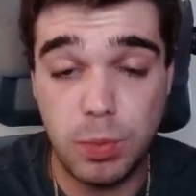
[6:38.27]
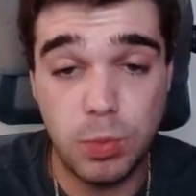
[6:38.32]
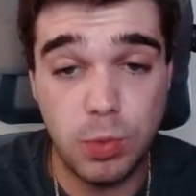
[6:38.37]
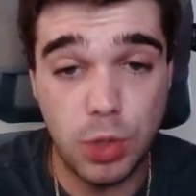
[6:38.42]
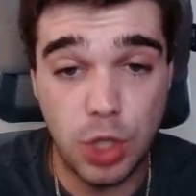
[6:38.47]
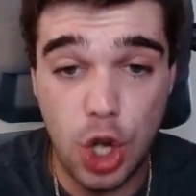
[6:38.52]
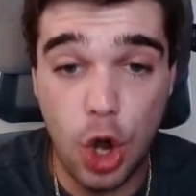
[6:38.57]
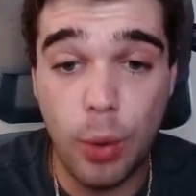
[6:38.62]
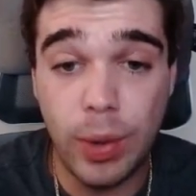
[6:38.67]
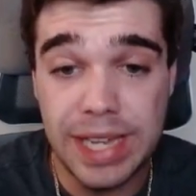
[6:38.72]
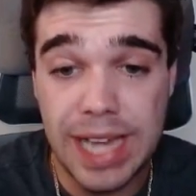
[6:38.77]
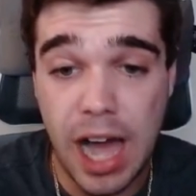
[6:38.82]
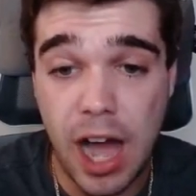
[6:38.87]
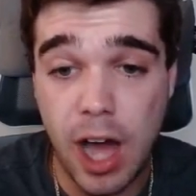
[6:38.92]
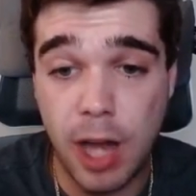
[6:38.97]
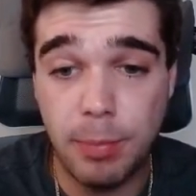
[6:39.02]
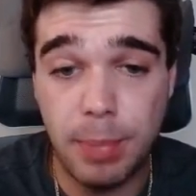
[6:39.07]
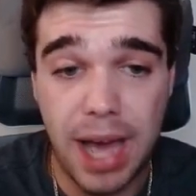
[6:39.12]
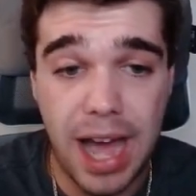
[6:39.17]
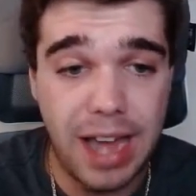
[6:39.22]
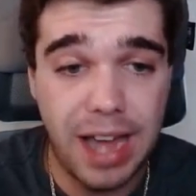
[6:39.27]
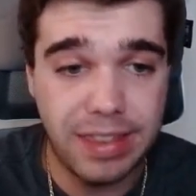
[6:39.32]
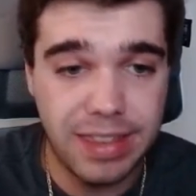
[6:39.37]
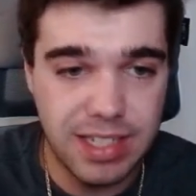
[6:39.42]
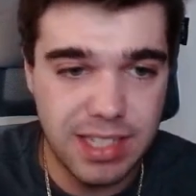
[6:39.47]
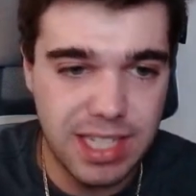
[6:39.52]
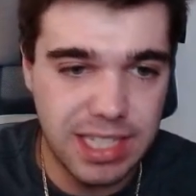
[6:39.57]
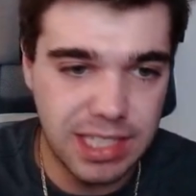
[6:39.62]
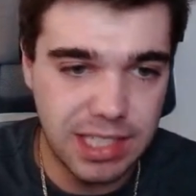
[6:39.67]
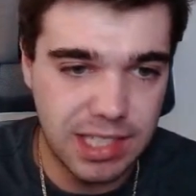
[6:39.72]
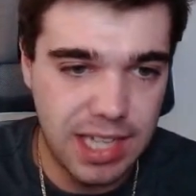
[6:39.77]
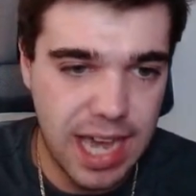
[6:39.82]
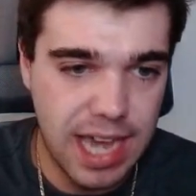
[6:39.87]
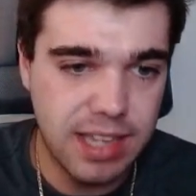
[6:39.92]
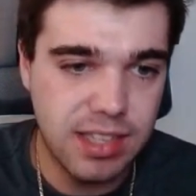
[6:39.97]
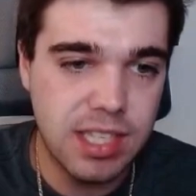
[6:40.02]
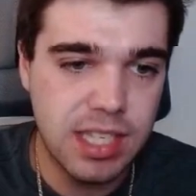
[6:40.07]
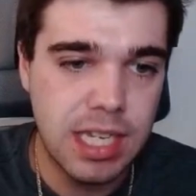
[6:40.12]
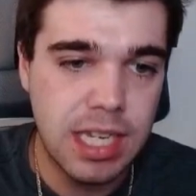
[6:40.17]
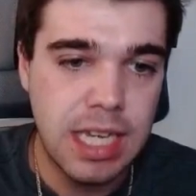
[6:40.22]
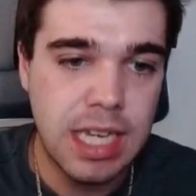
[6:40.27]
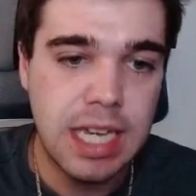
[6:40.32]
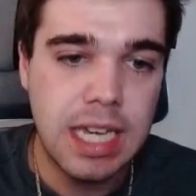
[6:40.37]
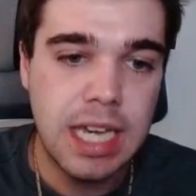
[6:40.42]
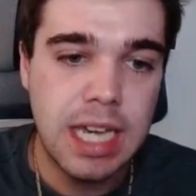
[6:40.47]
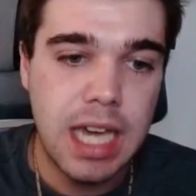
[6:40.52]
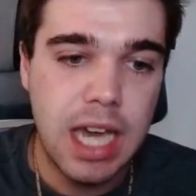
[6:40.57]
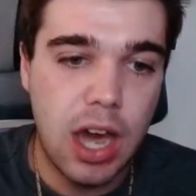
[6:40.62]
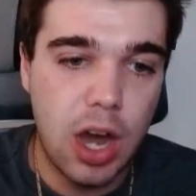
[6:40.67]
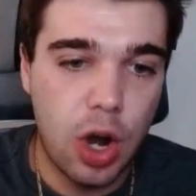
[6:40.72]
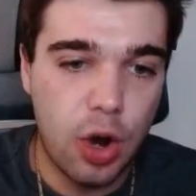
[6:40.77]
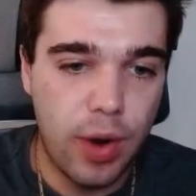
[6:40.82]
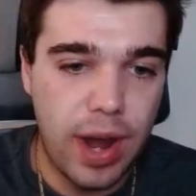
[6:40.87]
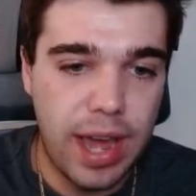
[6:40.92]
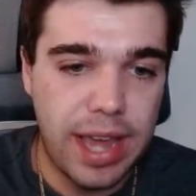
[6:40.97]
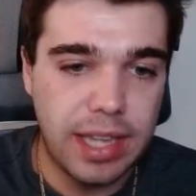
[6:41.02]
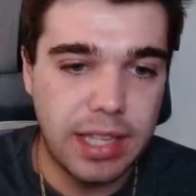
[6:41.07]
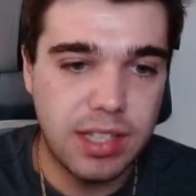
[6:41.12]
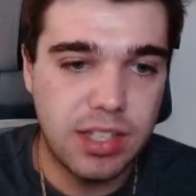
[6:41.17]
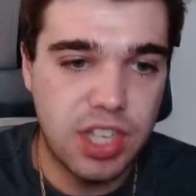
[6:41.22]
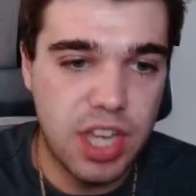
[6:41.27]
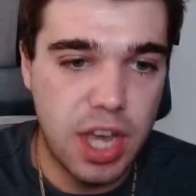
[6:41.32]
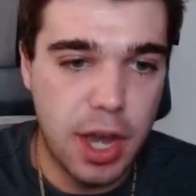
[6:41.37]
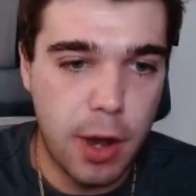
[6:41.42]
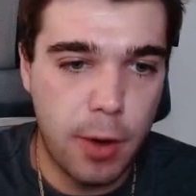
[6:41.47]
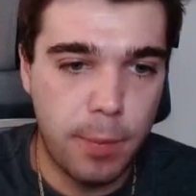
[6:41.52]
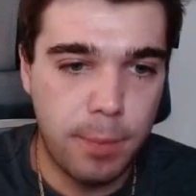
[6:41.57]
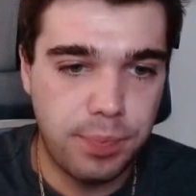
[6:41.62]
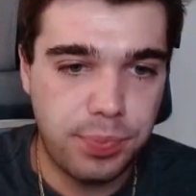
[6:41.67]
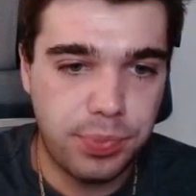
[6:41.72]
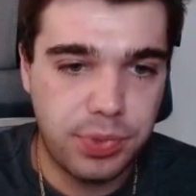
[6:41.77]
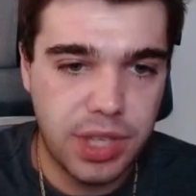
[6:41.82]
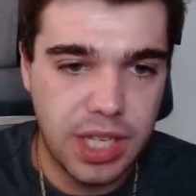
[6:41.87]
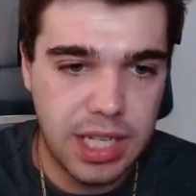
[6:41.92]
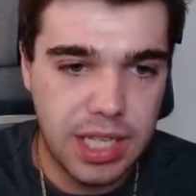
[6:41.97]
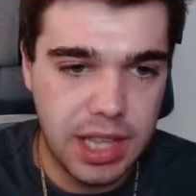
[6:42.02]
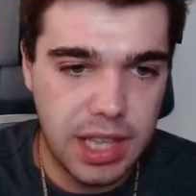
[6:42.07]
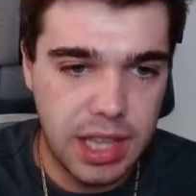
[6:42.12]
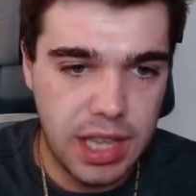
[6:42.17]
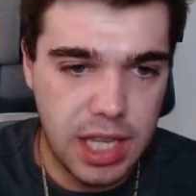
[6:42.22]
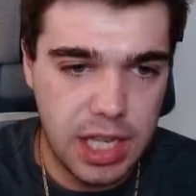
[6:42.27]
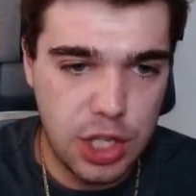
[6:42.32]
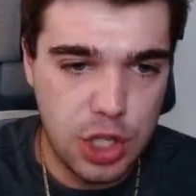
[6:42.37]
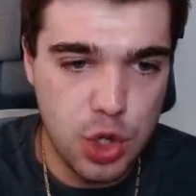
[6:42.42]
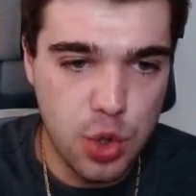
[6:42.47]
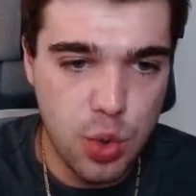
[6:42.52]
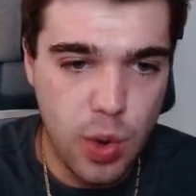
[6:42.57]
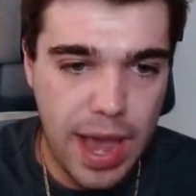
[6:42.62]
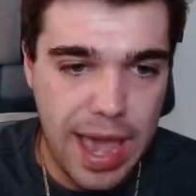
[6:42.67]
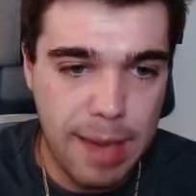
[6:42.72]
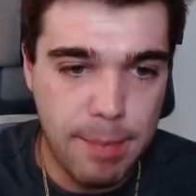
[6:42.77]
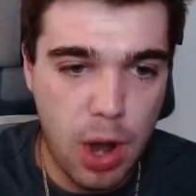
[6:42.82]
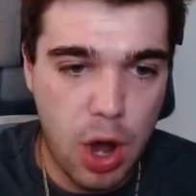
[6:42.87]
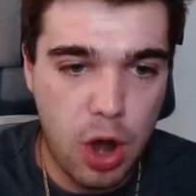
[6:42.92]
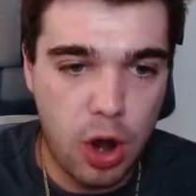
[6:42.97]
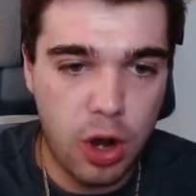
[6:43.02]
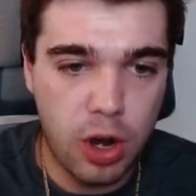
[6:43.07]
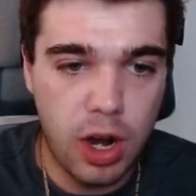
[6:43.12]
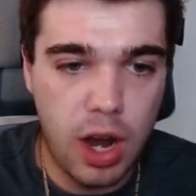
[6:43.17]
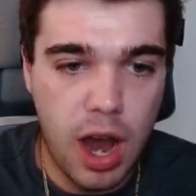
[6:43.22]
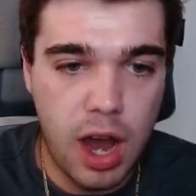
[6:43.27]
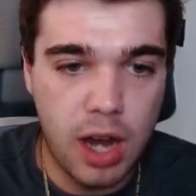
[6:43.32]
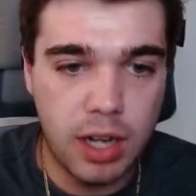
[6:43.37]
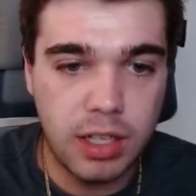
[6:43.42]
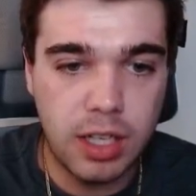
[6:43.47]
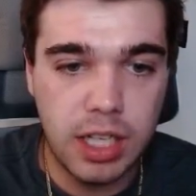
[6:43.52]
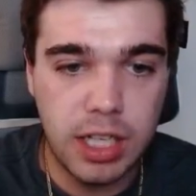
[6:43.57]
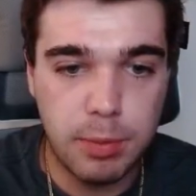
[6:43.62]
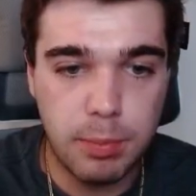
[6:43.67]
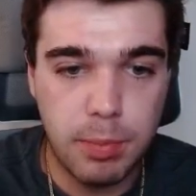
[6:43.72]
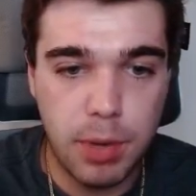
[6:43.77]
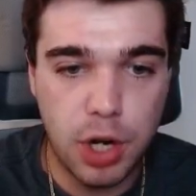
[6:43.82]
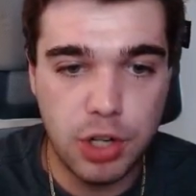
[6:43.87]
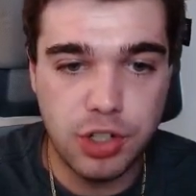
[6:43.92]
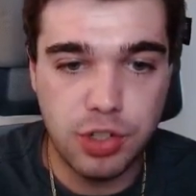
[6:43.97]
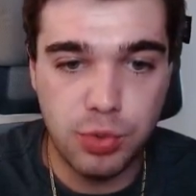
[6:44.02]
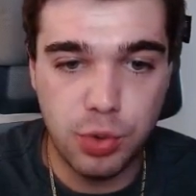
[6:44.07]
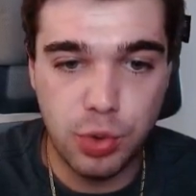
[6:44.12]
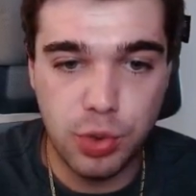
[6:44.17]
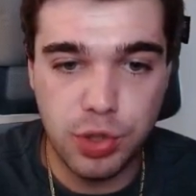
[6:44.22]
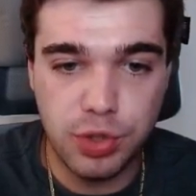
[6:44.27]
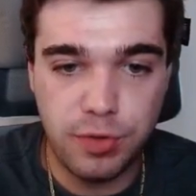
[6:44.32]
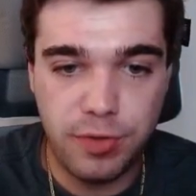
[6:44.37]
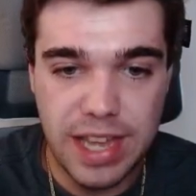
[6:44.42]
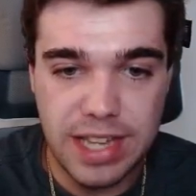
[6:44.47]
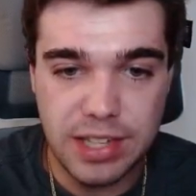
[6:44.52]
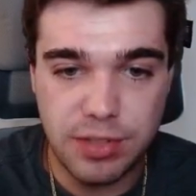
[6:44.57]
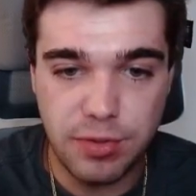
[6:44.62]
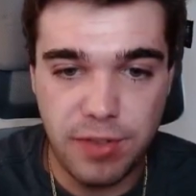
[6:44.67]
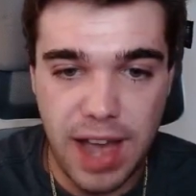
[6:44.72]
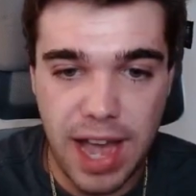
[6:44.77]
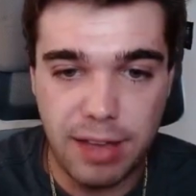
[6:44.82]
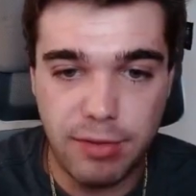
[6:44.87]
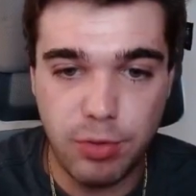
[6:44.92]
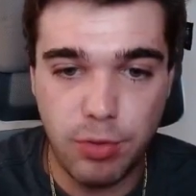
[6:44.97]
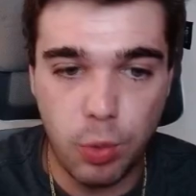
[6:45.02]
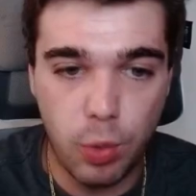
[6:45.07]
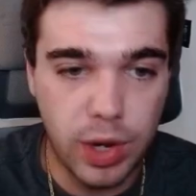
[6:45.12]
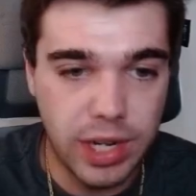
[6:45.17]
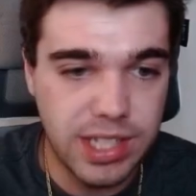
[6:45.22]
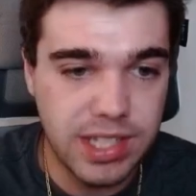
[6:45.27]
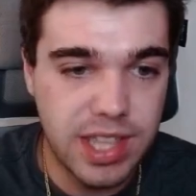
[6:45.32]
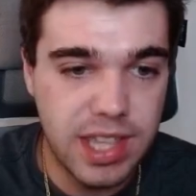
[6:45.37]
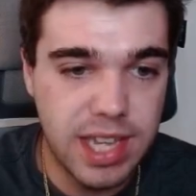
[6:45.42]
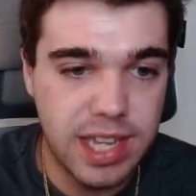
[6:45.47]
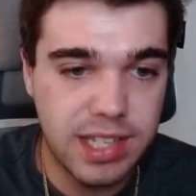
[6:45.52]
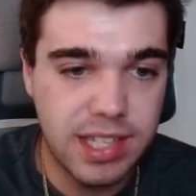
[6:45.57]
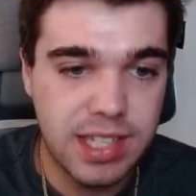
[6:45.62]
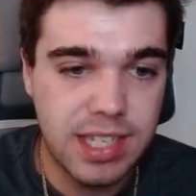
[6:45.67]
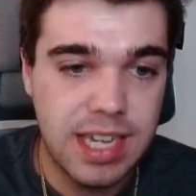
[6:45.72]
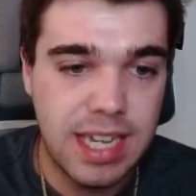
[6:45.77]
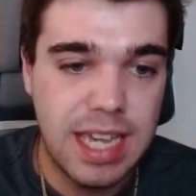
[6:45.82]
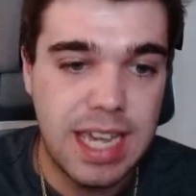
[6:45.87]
going on behind the scenes, guys. All right, so UMR, uncleared margin rules, phase 5. What is this?